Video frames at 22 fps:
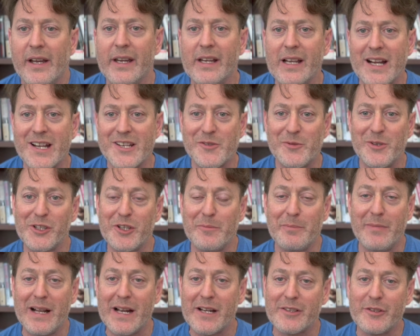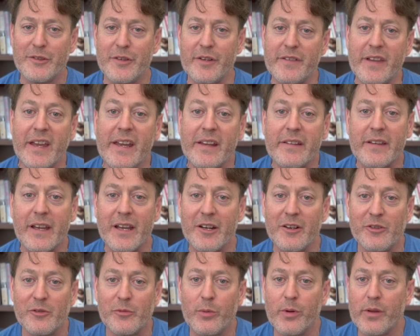Hey guys, welcome back to the
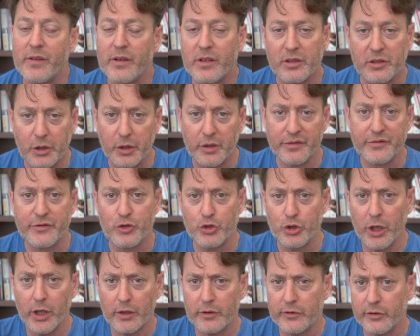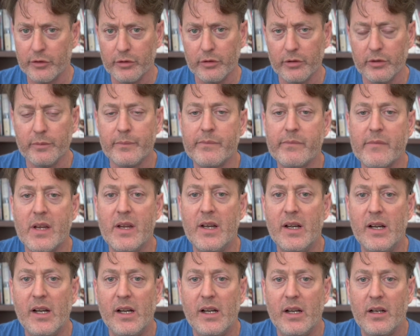Takedown with Cliff Schecter.
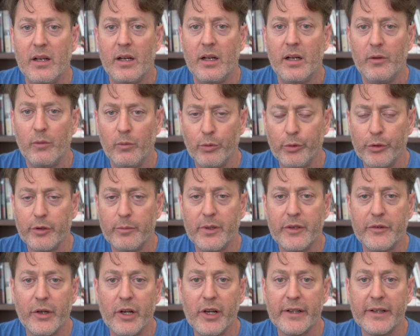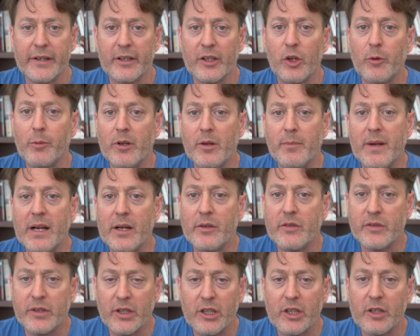We're going to be talking a little bit
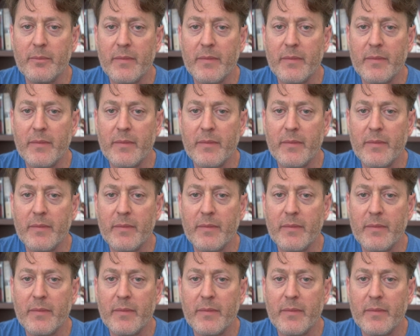about Doug